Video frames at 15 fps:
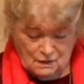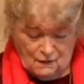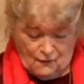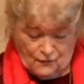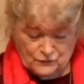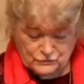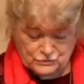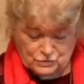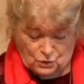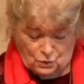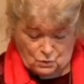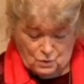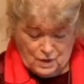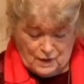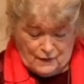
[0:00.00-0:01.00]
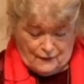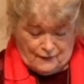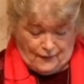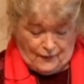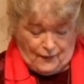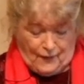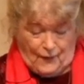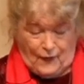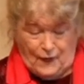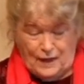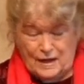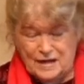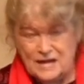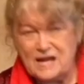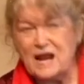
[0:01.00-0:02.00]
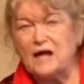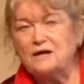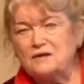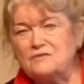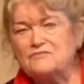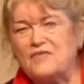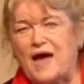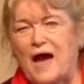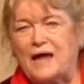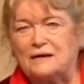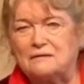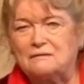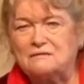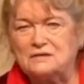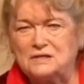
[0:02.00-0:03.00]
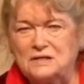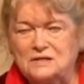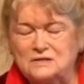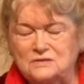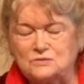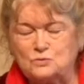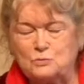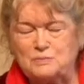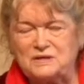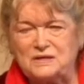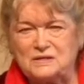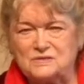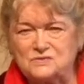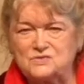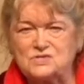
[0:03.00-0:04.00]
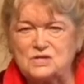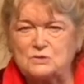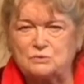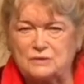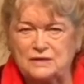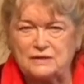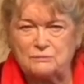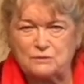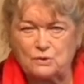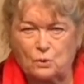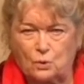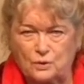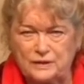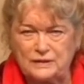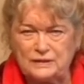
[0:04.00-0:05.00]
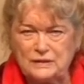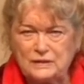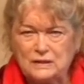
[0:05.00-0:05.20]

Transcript: So none of that needed to be secretly recorded,